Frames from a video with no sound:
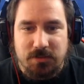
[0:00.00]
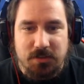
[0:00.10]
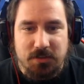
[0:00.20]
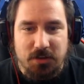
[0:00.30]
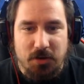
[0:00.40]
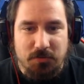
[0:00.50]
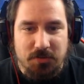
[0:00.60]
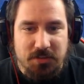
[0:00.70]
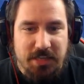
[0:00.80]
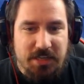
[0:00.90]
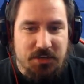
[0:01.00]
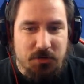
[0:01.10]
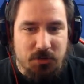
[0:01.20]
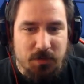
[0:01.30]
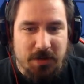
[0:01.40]
you know, didn't
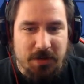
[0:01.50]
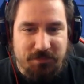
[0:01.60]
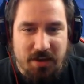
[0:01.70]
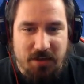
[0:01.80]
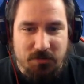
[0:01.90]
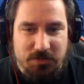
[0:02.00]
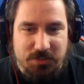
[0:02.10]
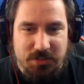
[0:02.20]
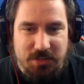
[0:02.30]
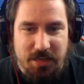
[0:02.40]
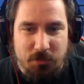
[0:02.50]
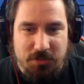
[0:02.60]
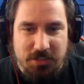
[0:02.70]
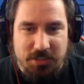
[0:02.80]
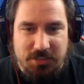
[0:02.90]
do them any favors. They were
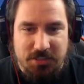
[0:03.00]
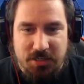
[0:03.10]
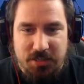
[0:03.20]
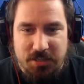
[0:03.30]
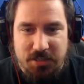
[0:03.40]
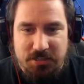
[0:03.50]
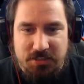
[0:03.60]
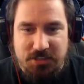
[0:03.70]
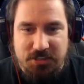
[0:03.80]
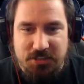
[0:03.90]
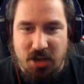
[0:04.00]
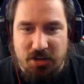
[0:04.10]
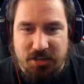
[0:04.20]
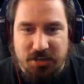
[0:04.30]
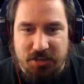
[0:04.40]
just
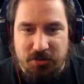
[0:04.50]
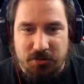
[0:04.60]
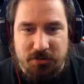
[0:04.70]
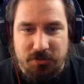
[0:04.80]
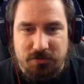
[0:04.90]
stuck here.